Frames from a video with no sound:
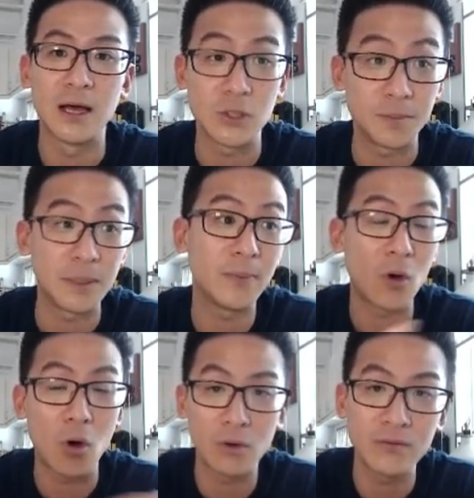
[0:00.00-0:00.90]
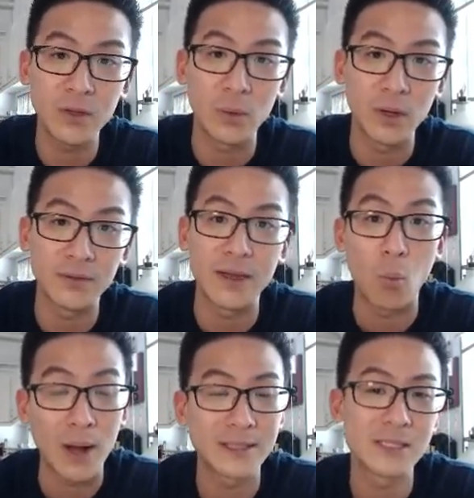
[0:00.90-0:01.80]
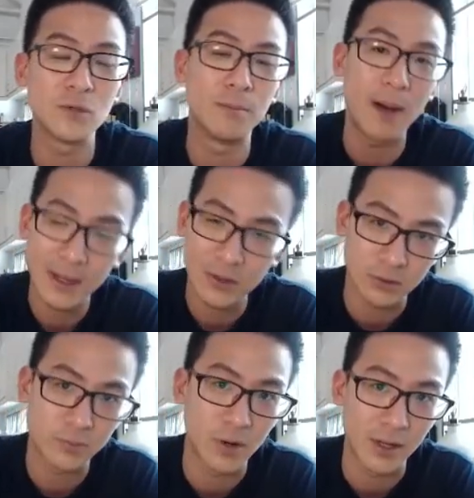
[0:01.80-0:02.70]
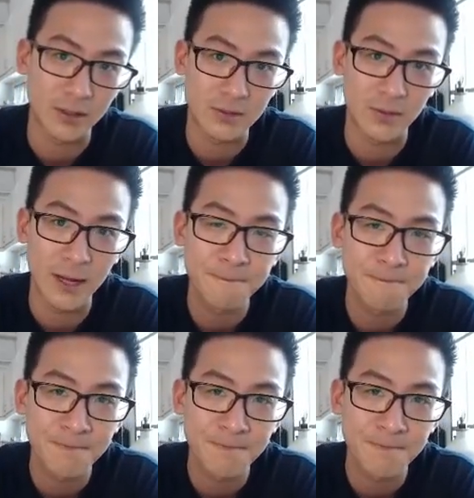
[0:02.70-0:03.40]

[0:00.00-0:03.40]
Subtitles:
to people all over the world that wanted to buy those products, right?